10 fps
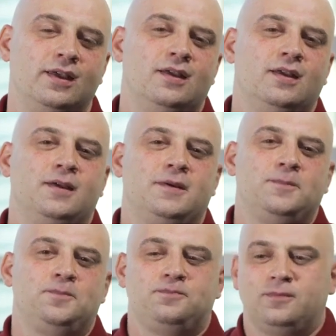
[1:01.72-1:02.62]
smart
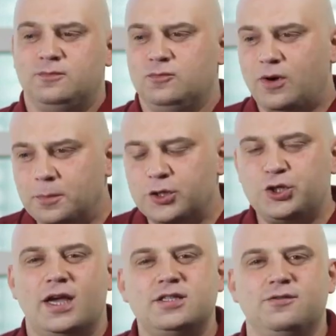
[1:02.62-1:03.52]
people with money
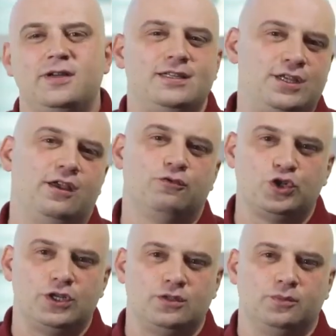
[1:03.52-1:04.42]
so that they
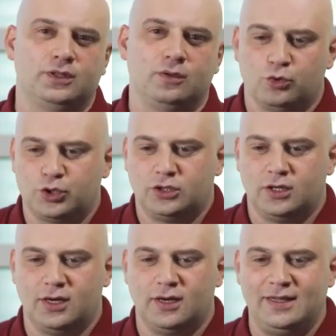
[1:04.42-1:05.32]
could realize their
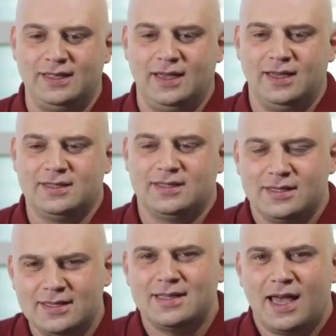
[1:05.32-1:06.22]
ideas.
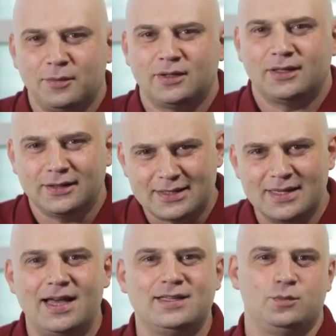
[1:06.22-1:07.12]
It was
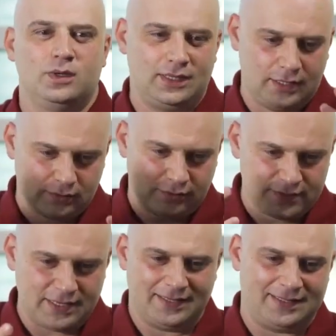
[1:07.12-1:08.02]
heartbreaking to see
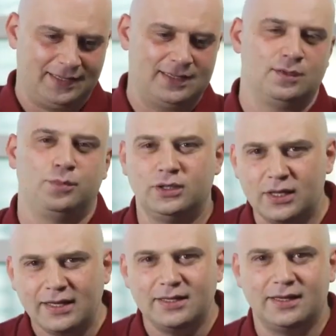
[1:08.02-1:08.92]
all these
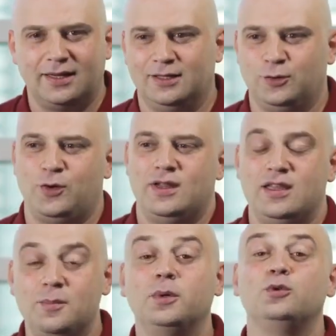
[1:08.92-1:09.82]
inventors who didn't
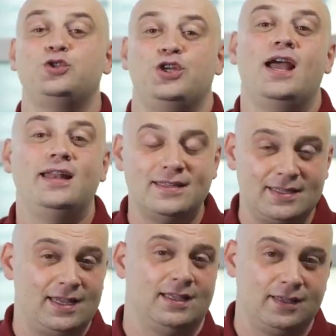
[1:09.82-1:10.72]
have enough money.
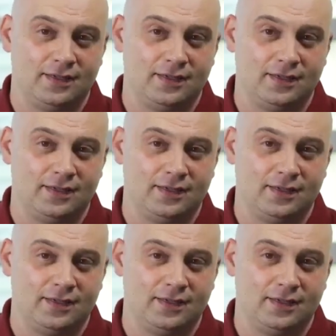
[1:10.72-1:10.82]
In my